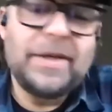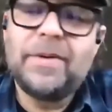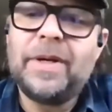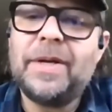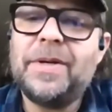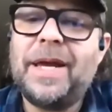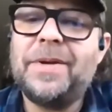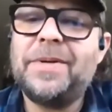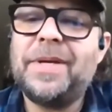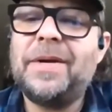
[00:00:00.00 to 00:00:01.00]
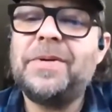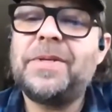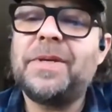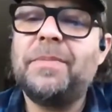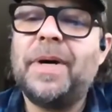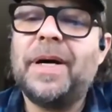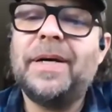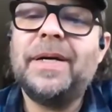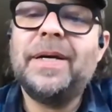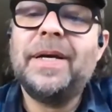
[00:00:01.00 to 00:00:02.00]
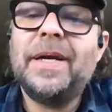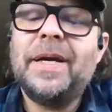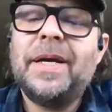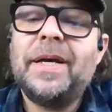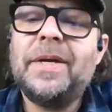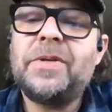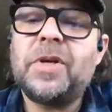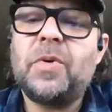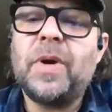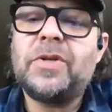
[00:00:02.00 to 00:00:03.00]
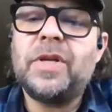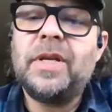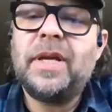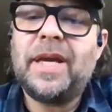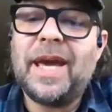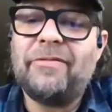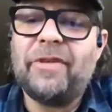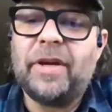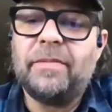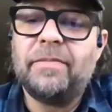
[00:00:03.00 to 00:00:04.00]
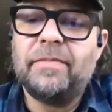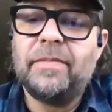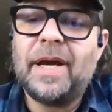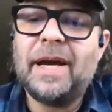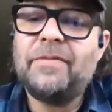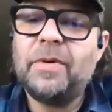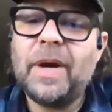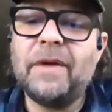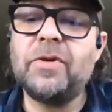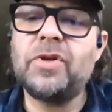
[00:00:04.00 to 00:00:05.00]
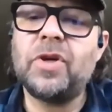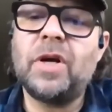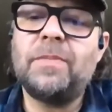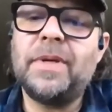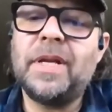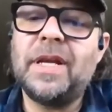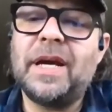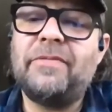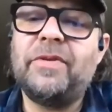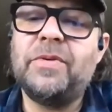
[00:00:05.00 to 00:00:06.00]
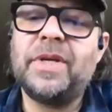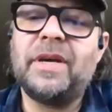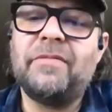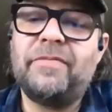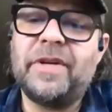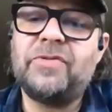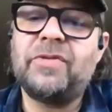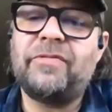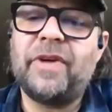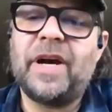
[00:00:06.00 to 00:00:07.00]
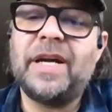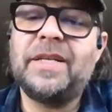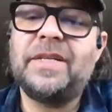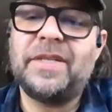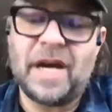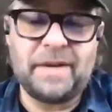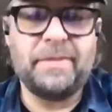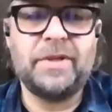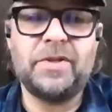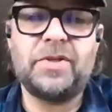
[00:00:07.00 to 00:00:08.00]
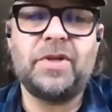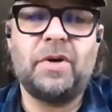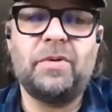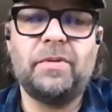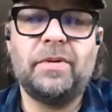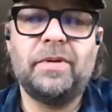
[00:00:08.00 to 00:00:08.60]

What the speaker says: Well, here's some. Here's a question, Kevin. Have you ever sharpened a knife using a vitrified diamond stone?